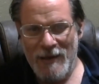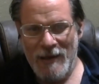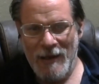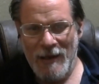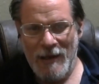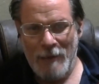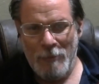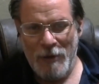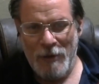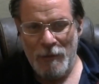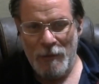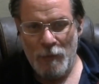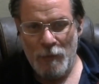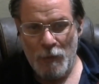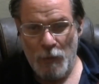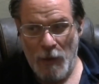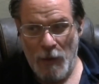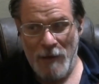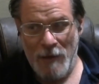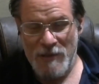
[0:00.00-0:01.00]
uh, but
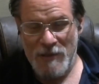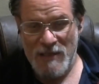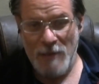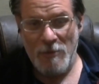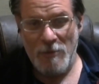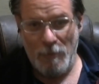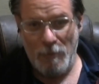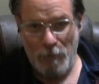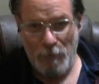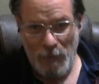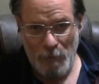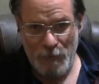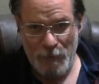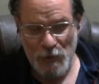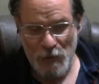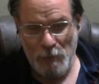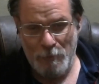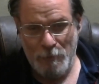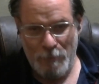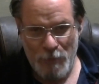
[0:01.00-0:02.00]
I was able to
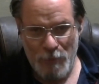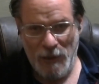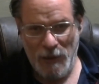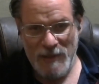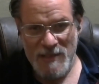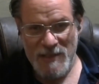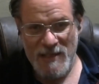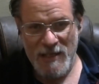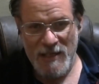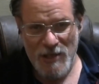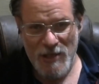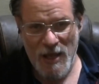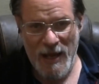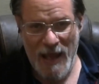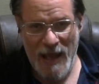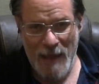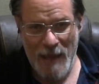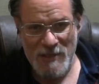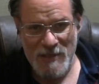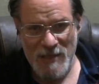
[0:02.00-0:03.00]
do put listings on
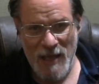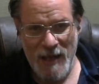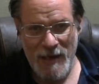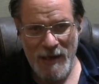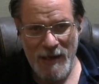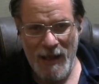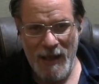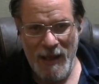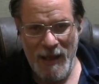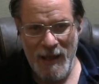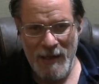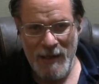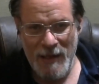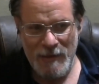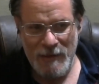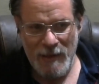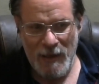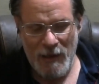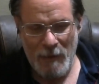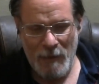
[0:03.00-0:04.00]
Amazon
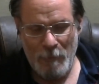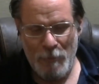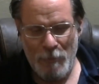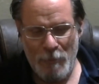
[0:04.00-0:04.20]
and uh,